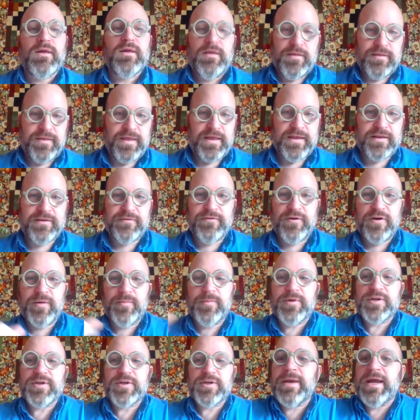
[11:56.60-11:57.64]
Thank you very
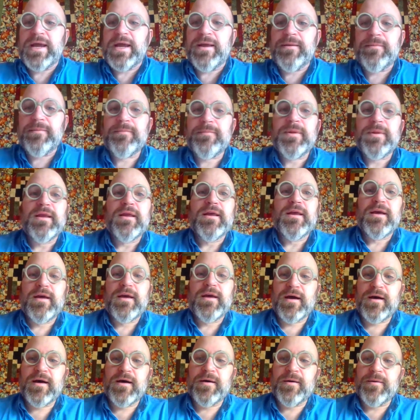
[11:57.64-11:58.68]
much, Matt.
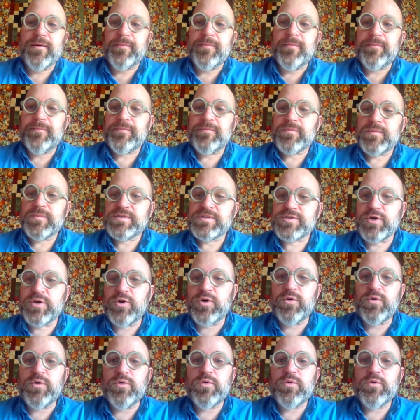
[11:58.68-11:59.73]

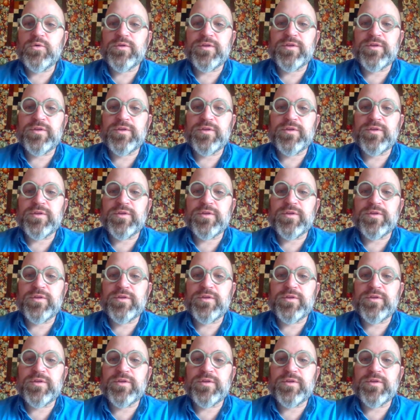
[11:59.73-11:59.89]
So the